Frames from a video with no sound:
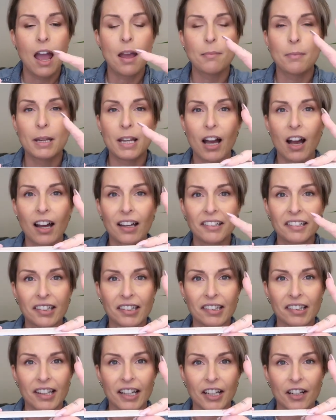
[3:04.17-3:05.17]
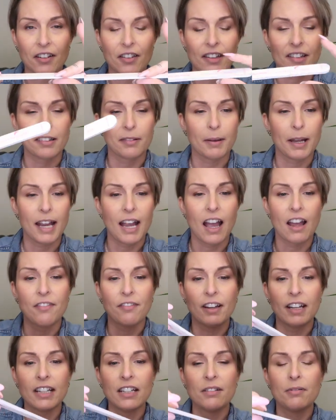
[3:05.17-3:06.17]
And because it's thicker this way, I
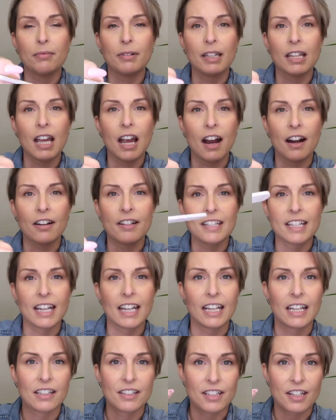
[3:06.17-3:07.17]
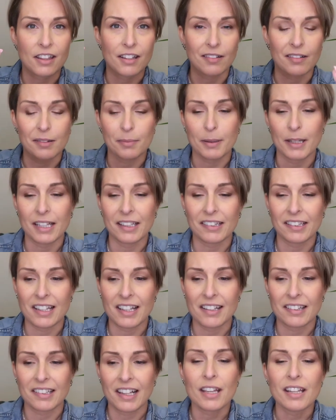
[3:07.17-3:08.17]
find it really hard to get into those
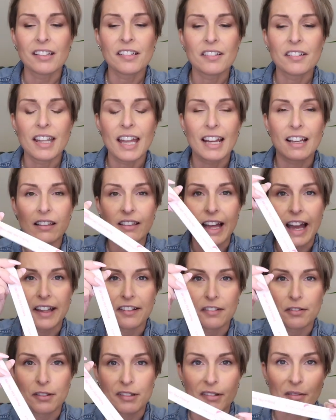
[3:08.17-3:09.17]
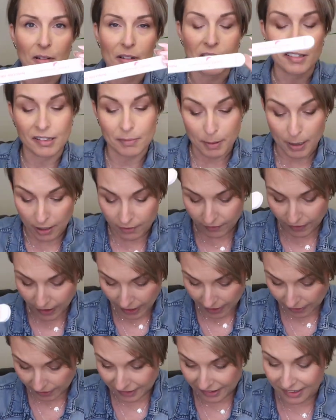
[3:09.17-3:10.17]
places. These are like last resort spare
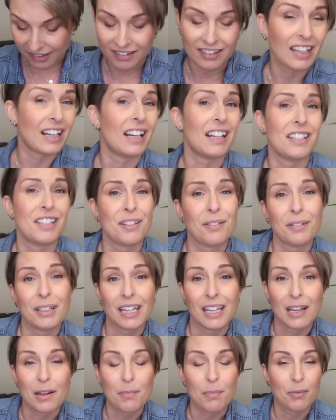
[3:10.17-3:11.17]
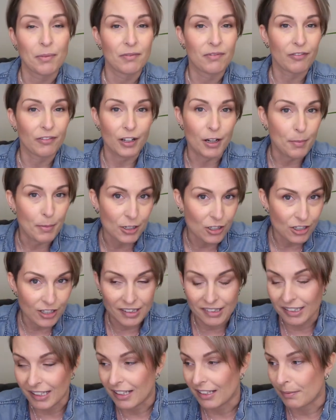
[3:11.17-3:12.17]
files that I do keep for
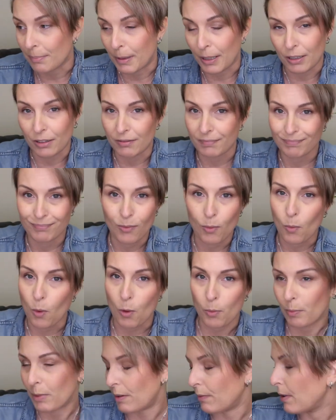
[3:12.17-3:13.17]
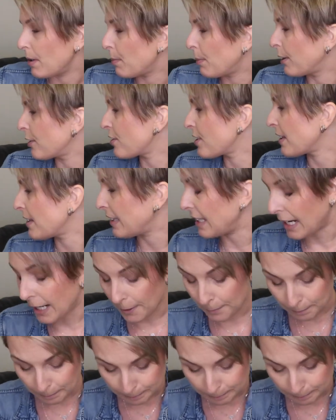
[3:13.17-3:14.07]
emergencies, but won't be repurchasing.